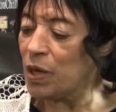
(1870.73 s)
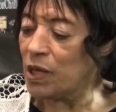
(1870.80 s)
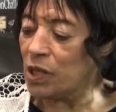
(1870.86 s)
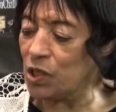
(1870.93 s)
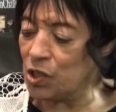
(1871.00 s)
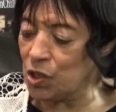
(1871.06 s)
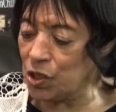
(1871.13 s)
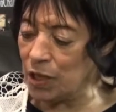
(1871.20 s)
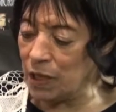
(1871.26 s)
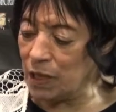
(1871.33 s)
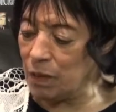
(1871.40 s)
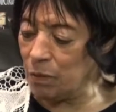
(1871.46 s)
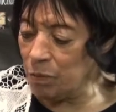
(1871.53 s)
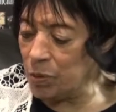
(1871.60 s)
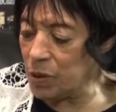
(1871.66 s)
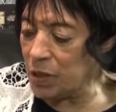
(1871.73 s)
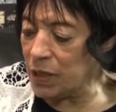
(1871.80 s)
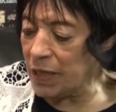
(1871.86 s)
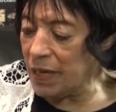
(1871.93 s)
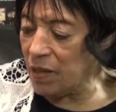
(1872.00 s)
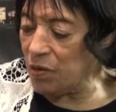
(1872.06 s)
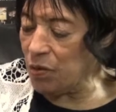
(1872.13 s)
She put
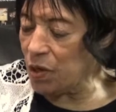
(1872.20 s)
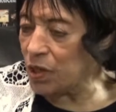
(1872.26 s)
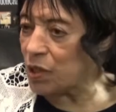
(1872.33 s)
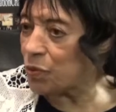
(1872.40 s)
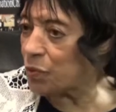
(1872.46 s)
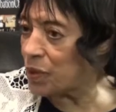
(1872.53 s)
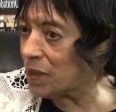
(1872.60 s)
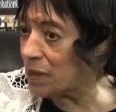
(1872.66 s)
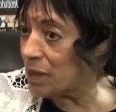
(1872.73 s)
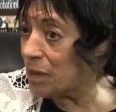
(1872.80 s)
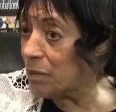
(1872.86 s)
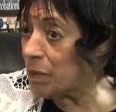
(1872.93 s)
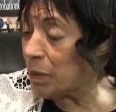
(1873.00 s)
together a curriculum,